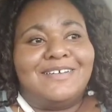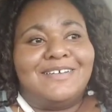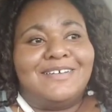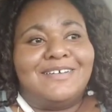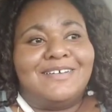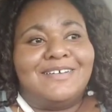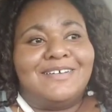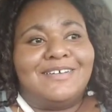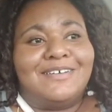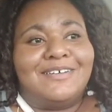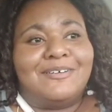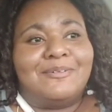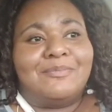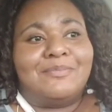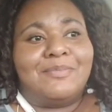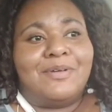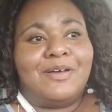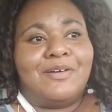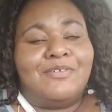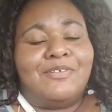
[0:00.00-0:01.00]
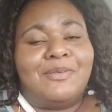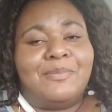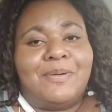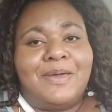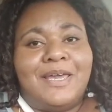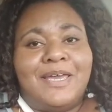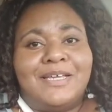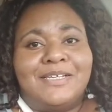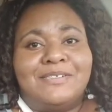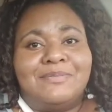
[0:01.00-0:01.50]
uh, over the
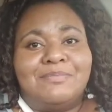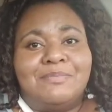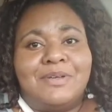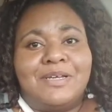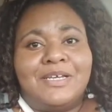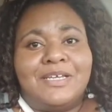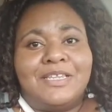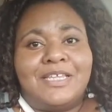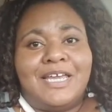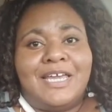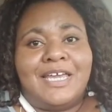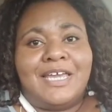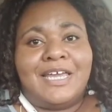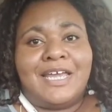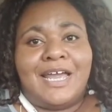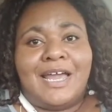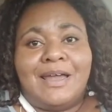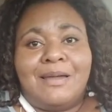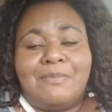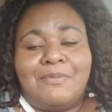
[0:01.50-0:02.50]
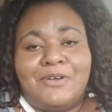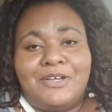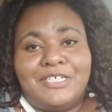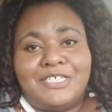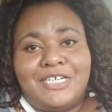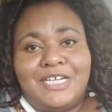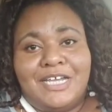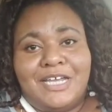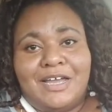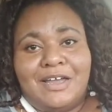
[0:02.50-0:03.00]
past month and I
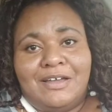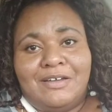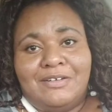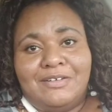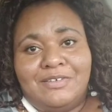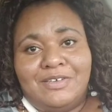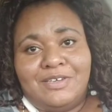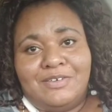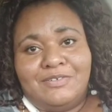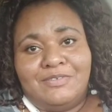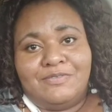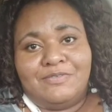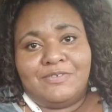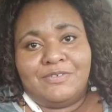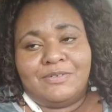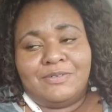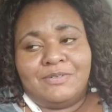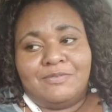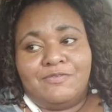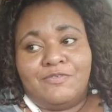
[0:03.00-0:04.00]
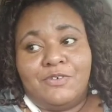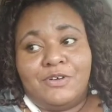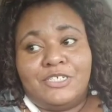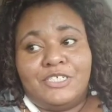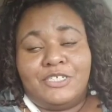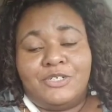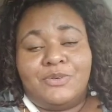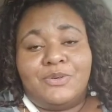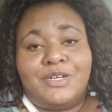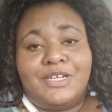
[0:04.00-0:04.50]
appreciate all of you for, for
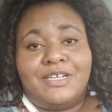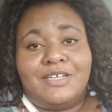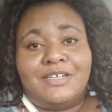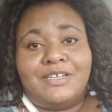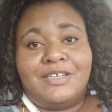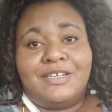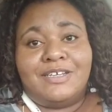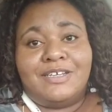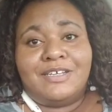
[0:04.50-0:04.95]
joining